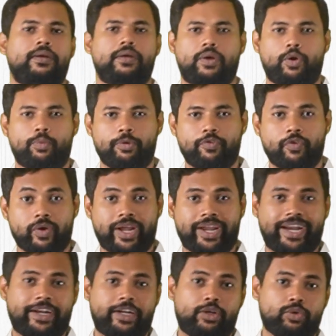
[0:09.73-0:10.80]
Now, before I
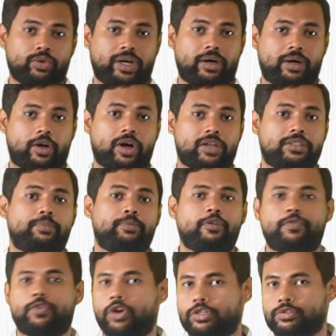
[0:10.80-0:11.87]
get into the concept of
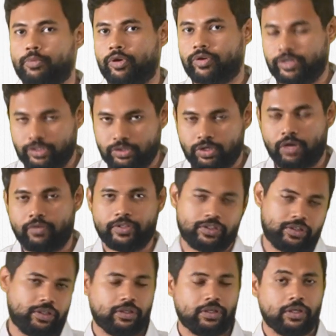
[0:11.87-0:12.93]
cross-border
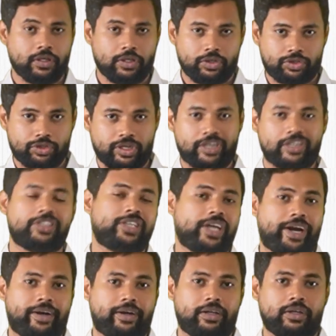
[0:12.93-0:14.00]
insolvency, you should
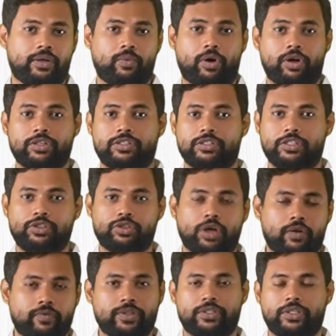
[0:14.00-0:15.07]
understand what is
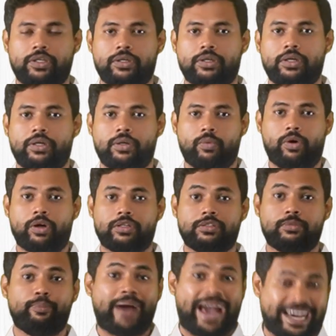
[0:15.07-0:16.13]
insolvency, what is
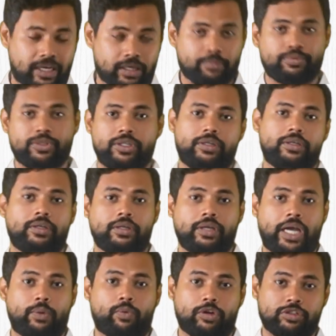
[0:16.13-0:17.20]
bankruptcy,
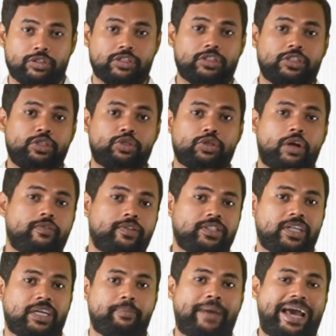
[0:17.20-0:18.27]
and what is this Insolvency
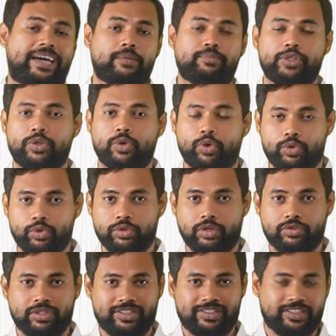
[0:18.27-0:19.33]
and Bankruptcy Code
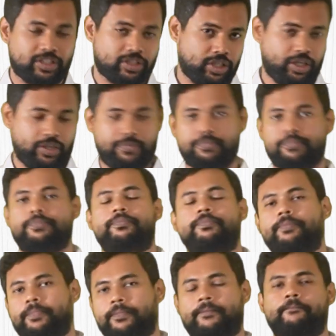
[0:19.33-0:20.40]
2016.
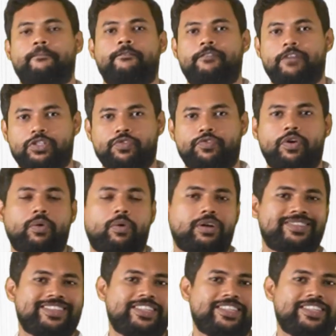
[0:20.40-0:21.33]
First of all, what is